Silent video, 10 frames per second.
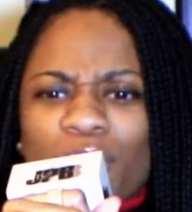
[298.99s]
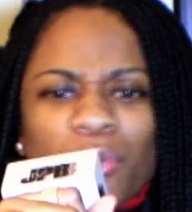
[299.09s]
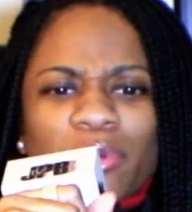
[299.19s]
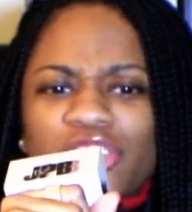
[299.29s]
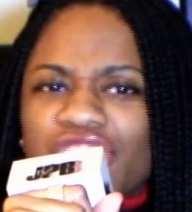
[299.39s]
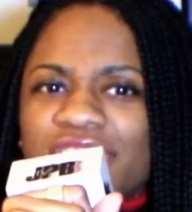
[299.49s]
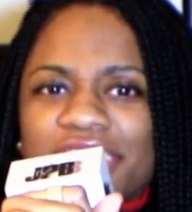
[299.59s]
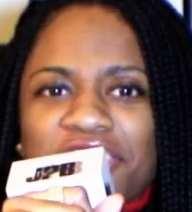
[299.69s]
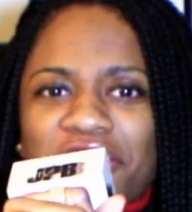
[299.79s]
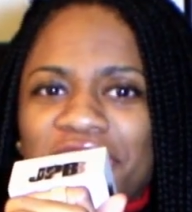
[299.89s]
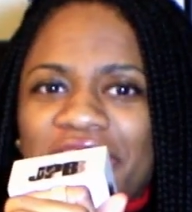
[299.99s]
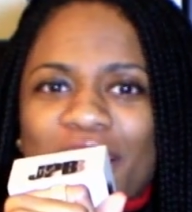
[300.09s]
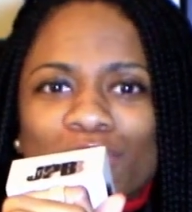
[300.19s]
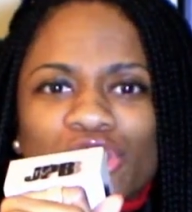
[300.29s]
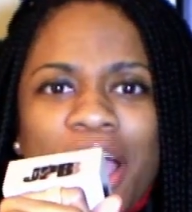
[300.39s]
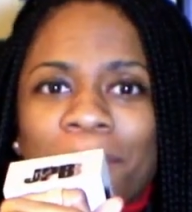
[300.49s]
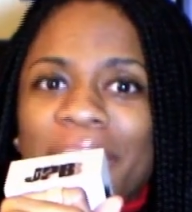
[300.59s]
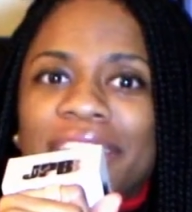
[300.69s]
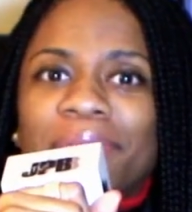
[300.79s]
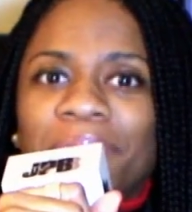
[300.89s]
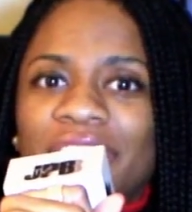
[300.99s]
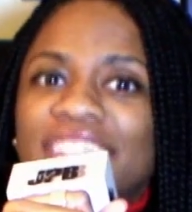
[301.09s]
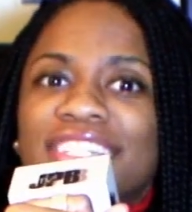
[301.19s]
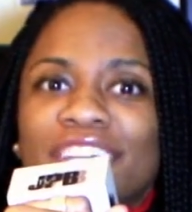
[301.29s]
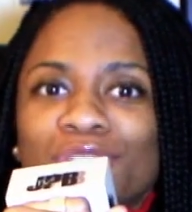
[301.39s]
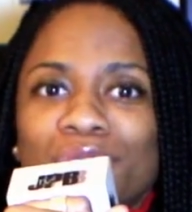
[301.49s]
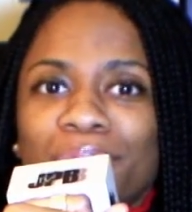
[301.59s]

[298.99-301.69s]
We were just sitting on a couch. I made the beat because I used